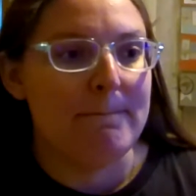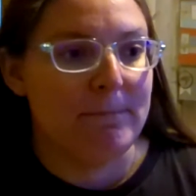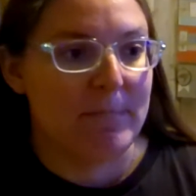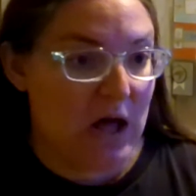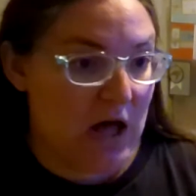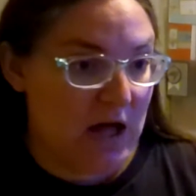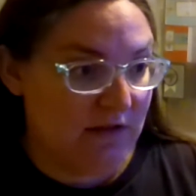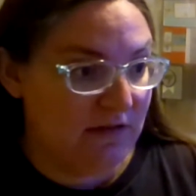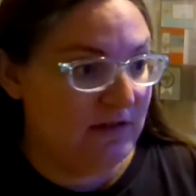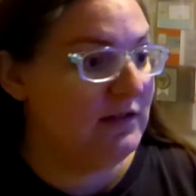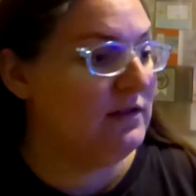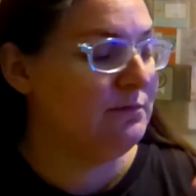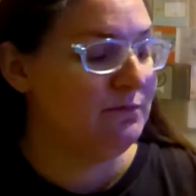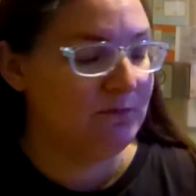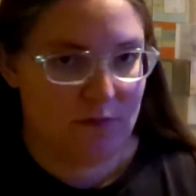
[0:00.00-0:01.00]
but
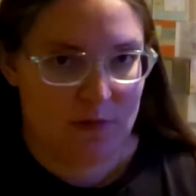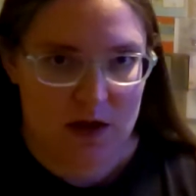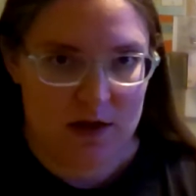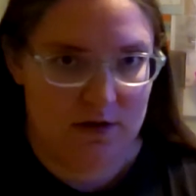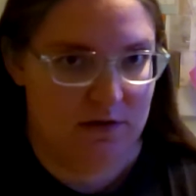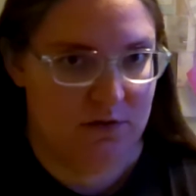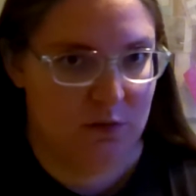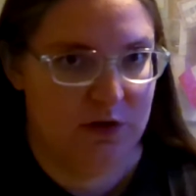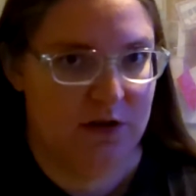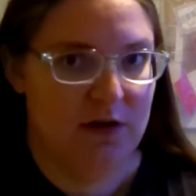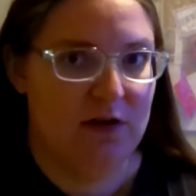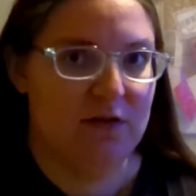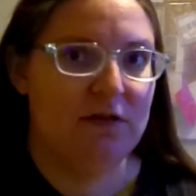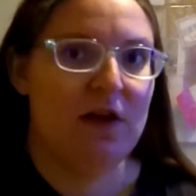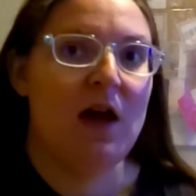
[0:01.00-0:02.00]
it is what it
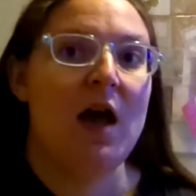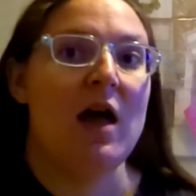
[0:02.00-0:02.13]
is.